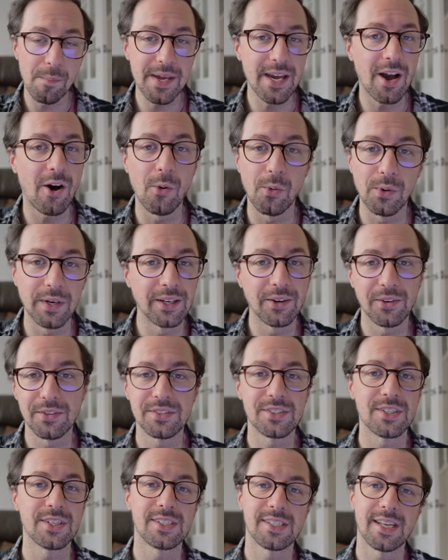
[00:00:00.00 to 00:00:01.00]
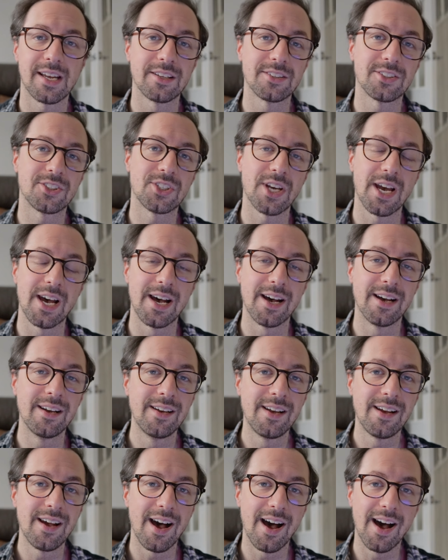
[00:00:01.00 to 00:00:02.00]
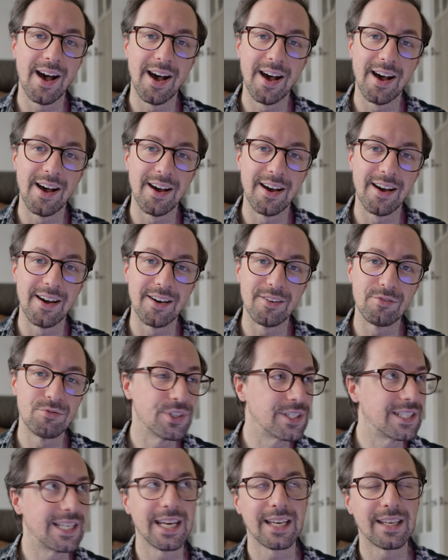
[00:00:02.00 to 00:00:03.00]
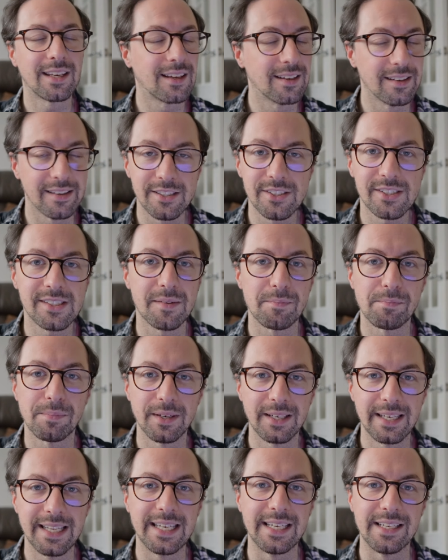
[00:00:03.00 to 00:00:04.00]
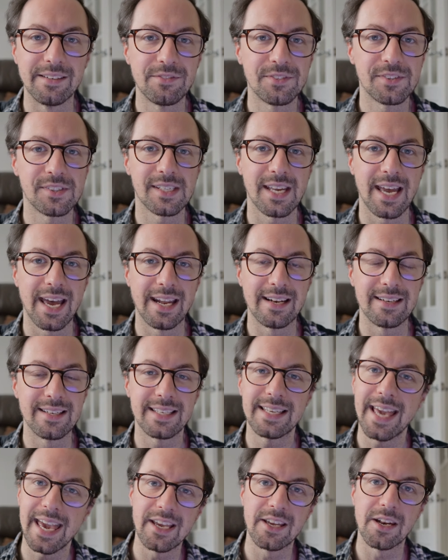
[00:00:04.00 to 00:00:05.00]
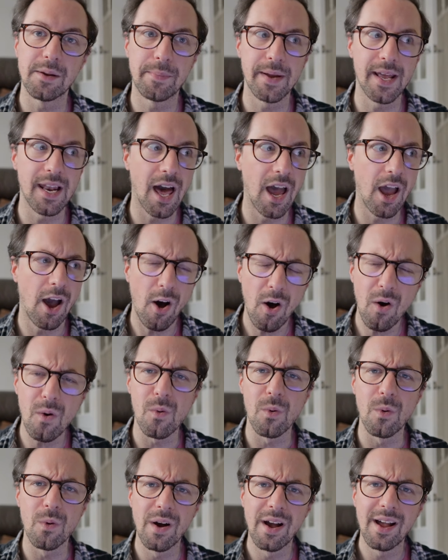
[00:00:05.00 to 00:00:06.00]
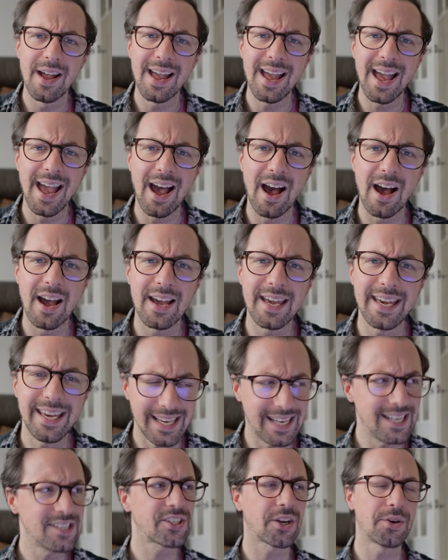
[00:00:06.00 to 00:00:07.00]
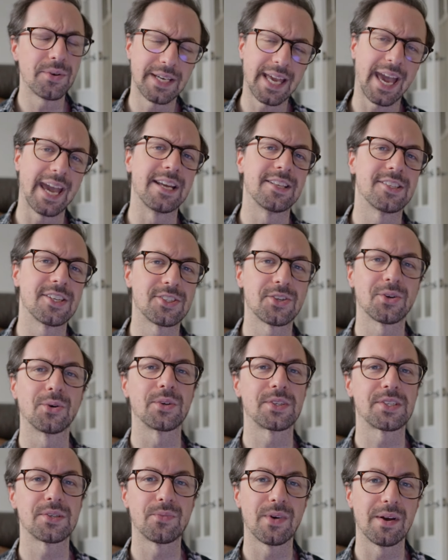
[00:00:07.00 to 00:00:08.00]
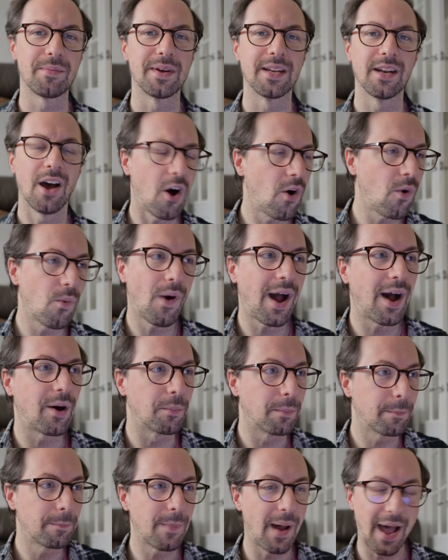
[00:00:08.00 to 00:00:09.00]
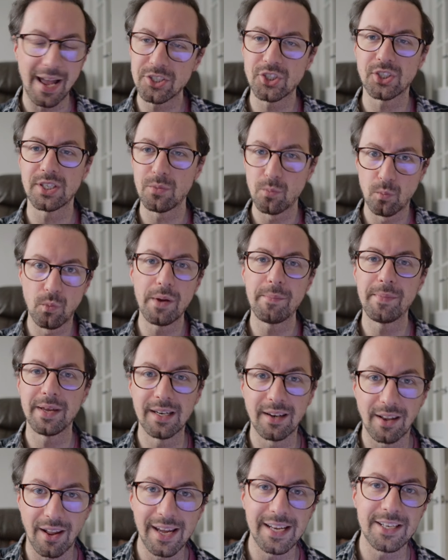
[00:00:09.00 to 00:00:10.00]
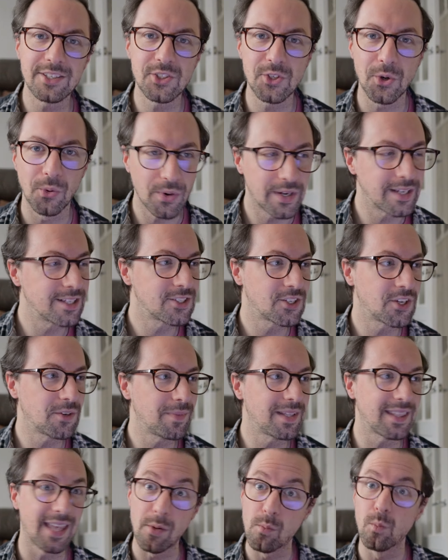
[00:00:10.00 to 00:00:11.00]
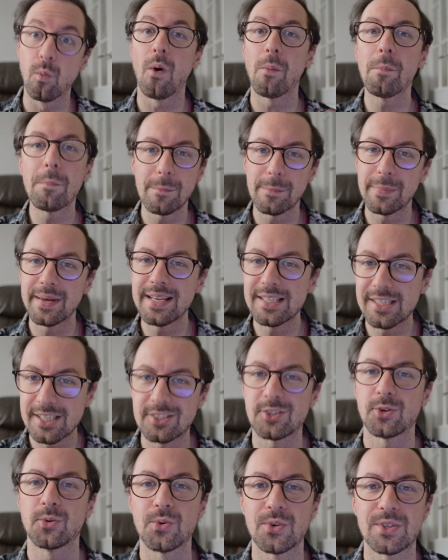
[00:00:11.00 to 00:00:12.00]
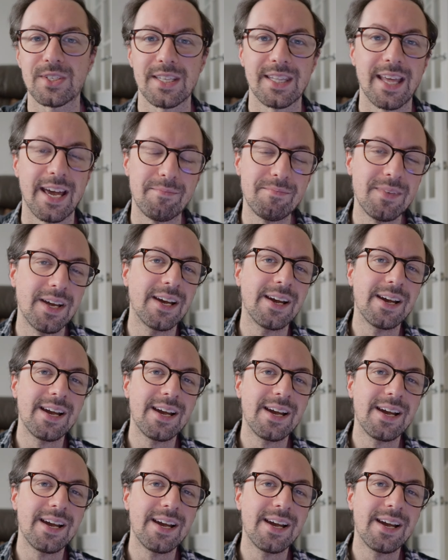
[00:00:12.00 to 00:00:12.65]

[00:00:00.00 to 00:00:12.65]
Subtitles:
be holding on to such ridiculous beliefs, and get you to be like, oh, it is okay to talk to women. Oh, wow. Actually, women like talking to me. They want me to talk to them.